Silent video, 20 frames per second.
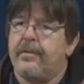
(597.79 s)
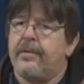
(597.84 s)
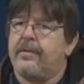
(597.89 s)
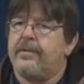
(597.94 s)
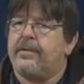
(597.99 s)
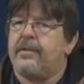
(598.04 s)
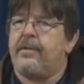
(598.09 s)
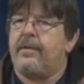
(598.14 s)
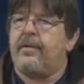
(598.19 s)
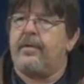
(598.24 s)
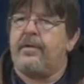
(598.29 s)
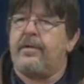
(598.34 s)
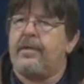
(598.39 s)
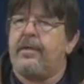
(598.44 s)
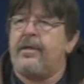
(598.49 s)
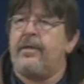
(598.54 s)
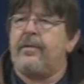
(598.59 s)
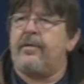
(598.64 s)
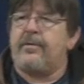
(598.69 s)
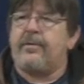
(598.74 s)
It's either a
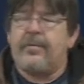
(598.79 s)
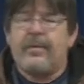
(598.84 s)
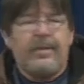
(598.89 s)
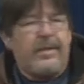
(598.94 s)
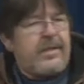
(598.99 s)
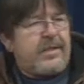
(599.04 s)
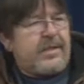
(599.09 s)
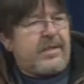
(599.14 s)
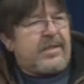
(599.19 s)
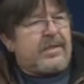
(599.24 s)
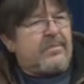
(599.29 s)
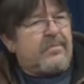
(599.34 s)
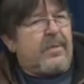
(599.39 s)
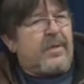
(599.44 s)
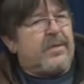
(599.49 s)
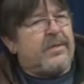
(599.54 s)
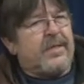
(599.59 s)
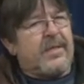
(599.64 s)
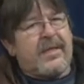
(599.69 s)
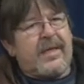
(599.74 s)
year or twenty-six
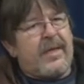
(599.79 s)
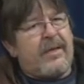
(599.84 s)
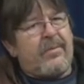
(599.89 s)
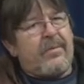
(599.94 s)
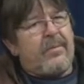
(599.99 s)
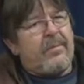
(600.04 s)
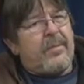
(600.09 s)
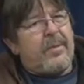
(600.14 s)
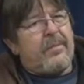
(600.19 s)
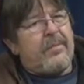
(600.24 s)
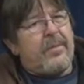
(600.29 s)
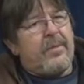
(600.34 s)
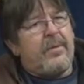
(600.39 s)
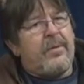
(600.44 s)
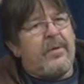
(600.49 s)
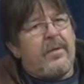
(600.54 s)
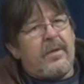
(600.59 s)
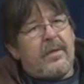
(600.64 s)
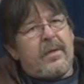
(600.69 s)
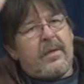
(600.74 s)
months. I can't remember.
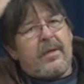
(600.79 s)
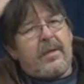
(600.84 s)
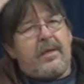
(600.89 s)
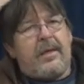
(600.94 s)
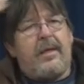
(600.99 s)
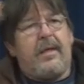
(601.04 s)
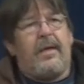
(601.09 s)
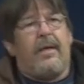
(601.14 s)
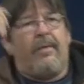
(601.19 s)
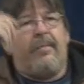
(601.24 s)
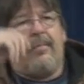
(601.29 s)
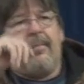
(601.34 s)
Anyhow,